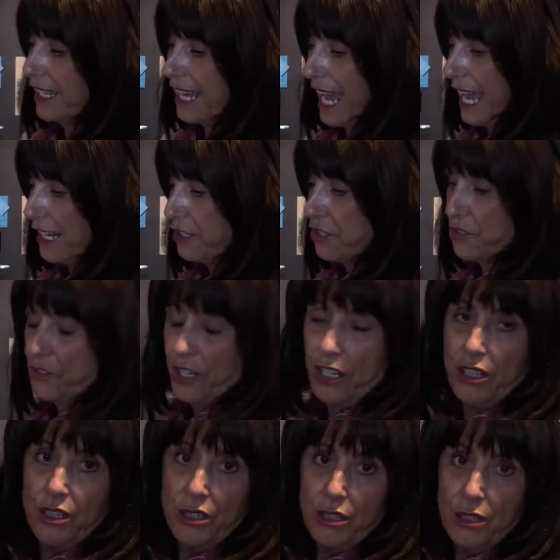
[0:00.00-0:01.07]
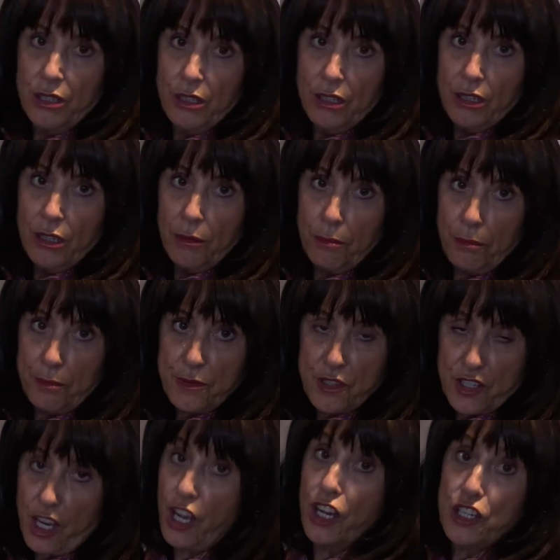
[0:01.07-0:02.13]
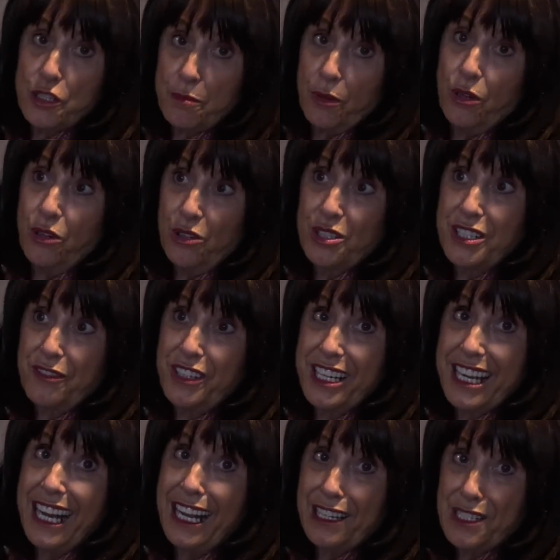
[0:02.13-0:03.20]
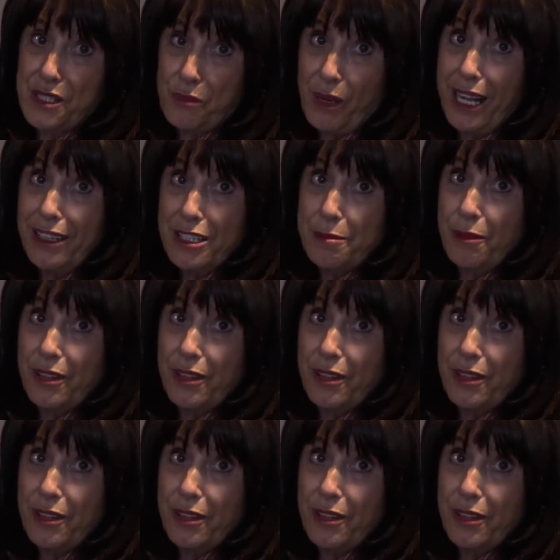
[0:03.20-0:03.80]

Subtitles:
the extra surge board if you can as well to